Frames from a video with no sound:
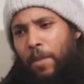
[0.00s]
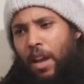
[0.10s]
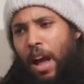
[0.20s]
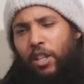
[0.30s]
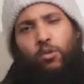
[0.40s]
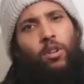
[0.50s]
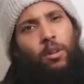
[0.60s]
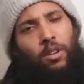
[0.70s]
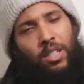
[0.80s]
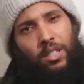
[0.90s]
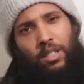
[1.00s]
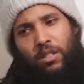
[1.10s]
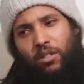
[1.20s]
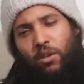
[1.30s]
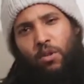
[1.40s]
I just want the
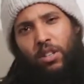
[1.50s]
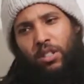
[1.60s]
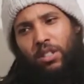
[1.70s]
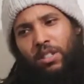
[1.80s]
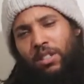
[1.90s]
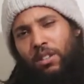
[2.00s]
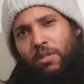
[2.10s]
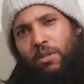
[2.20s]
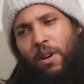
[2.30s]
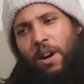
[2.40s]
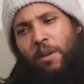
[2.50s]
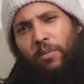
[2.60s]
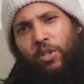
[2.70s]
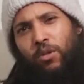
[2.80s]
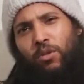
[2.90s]
listeners, the watchers, you know,
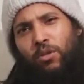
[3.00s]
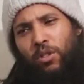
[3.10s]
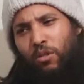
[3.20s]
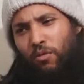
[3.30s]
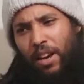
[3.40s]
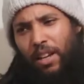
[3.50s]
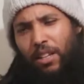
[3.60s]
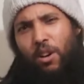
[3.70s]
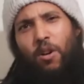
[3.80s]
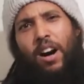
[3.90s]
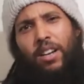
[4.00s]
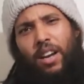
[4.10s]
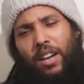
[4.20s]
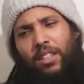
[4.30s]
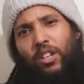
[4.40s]
to really go out
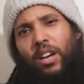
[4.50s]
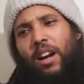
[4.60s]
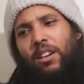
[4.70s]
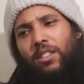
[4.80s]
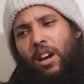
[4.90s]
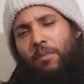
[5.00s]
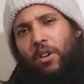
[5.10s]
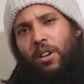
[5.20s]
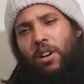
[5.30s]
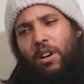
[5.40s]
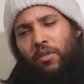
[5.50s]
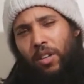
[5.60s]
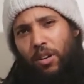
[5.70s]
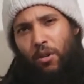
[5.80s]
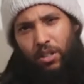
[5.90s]
there and check out something on Garvey.
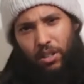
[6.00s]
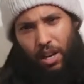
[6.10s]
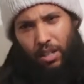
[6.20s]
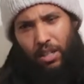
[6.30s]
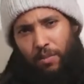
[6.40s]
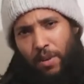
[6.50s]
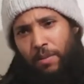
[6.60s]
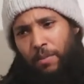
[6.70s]
Go and study them.